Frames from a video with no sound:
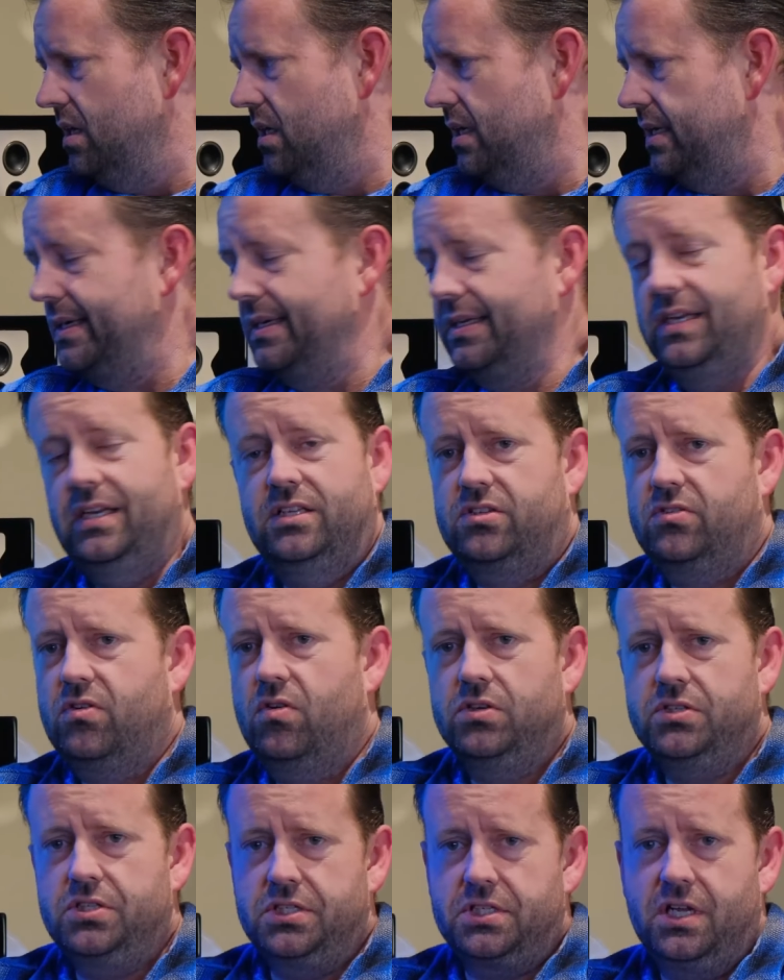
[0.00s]
And of
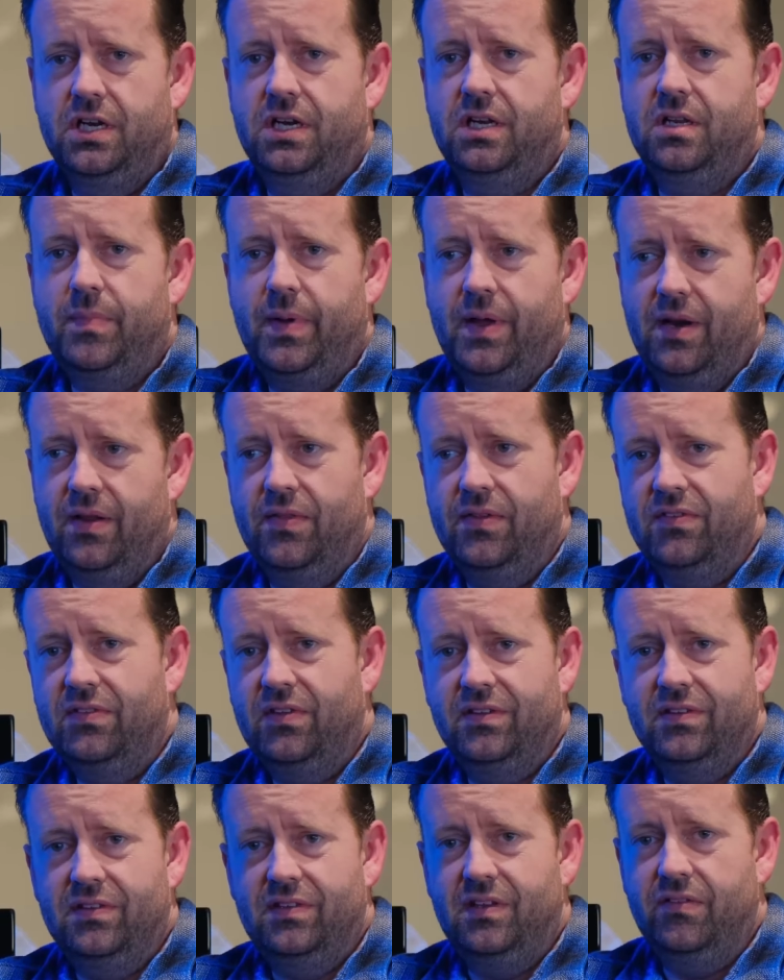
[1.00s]
course, it's going to depend on the
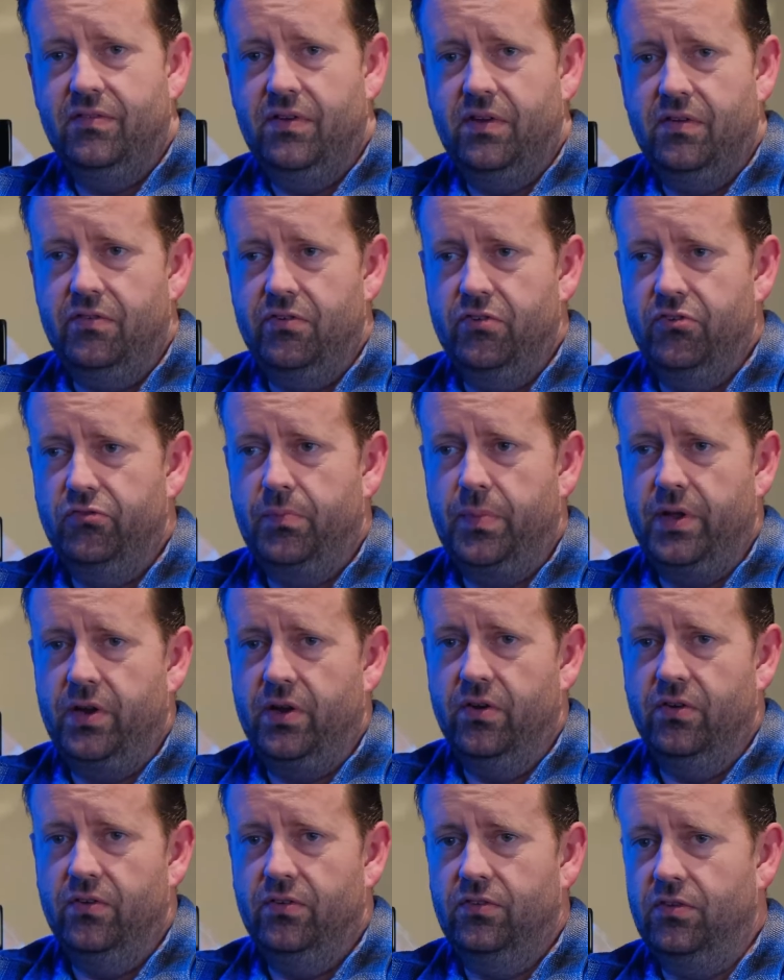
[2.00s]
sensitivity of your
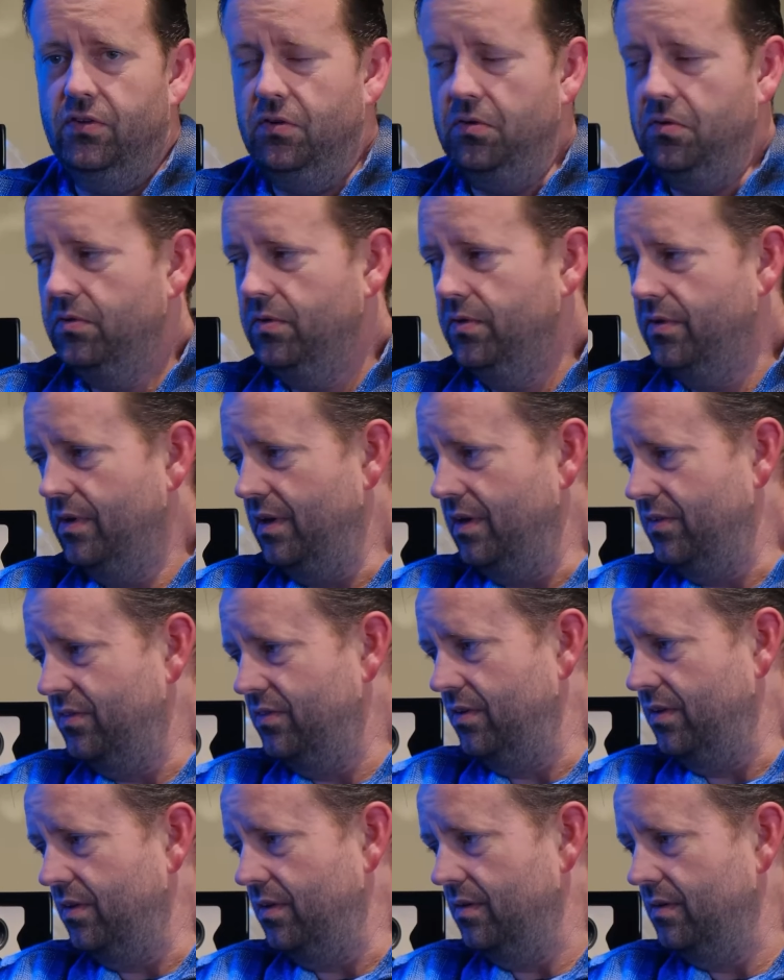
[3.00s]
speakers too, as
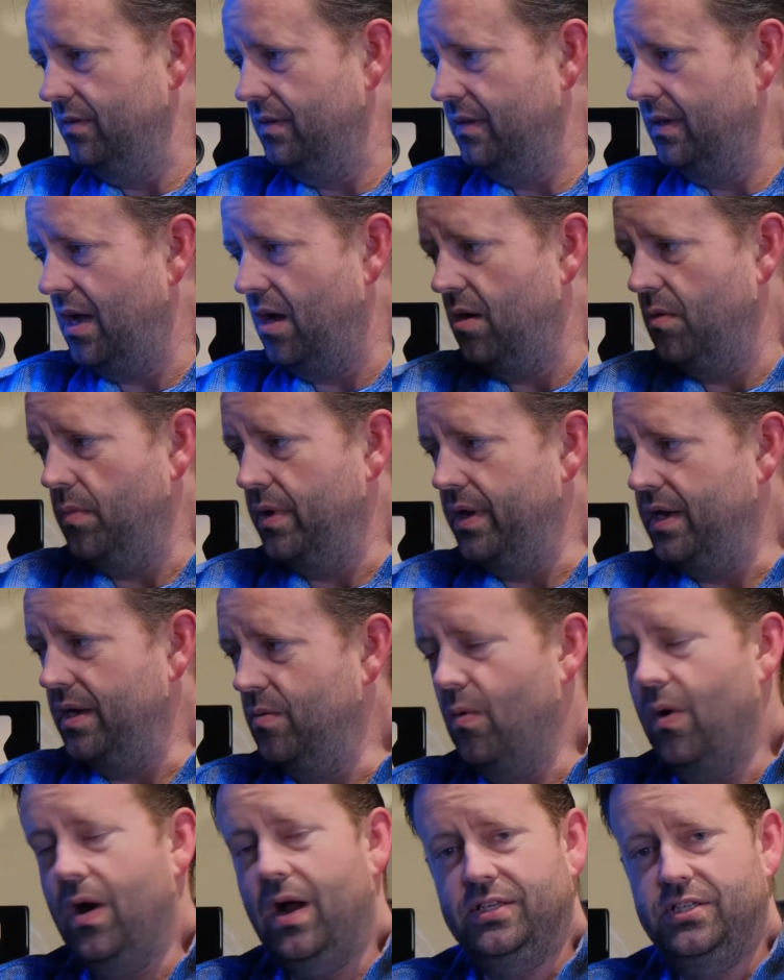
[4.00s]
to how many
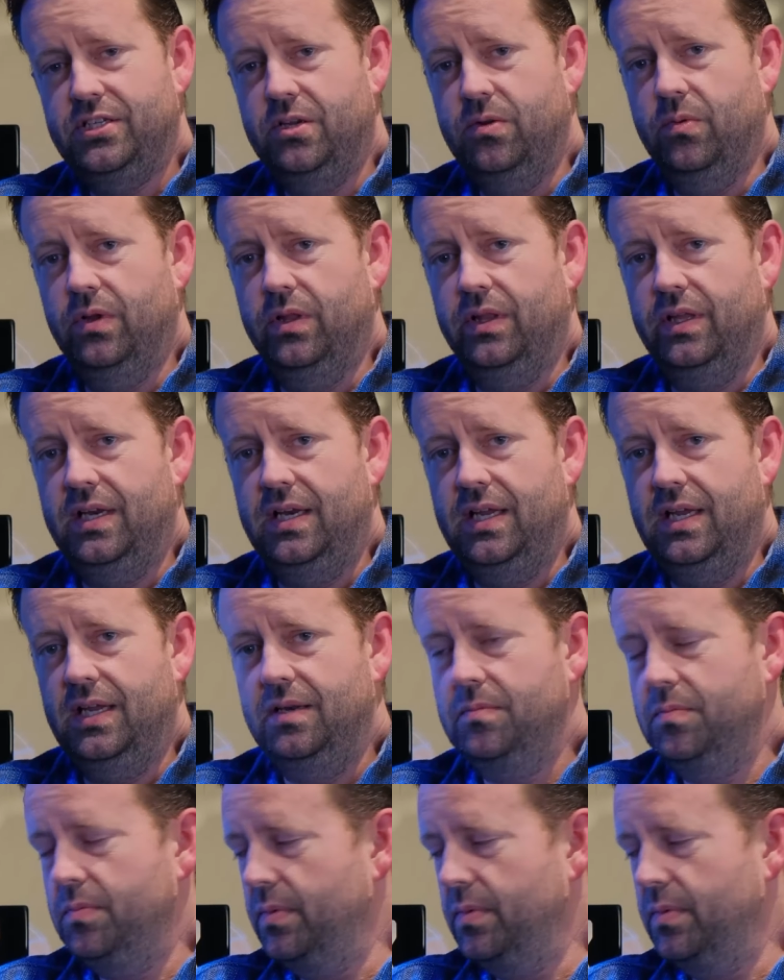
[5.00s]
watts you really need.